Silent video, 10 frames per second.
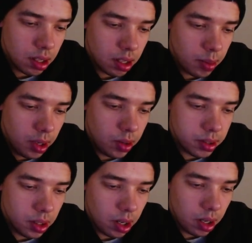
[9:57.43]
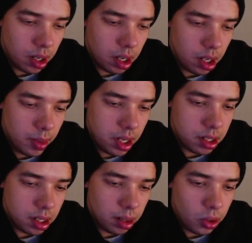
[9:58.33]
I'm gonna go into Arcanine. I'm gonna
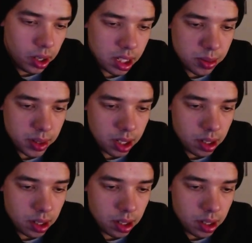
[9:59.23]
double X speed